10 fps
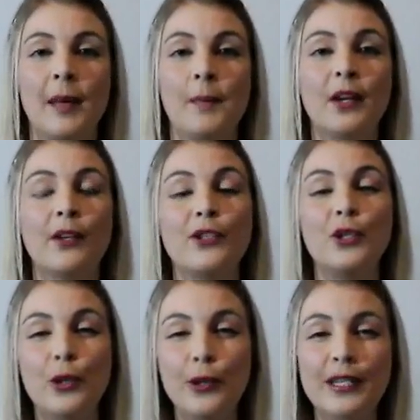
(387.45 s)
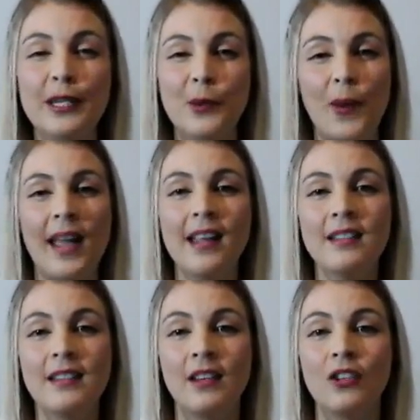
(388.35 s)
because losing weight
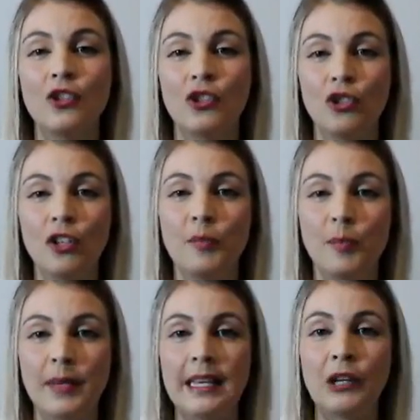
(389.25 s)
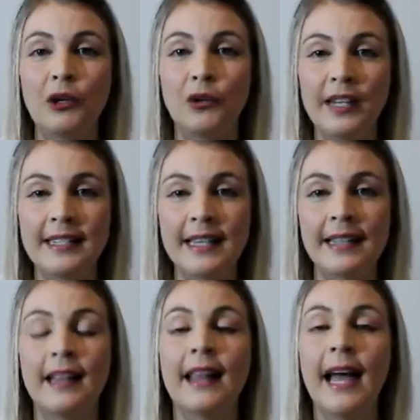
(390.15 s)
should be increasing
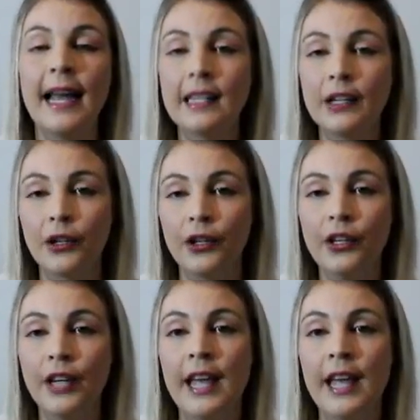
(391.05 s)
the likelihood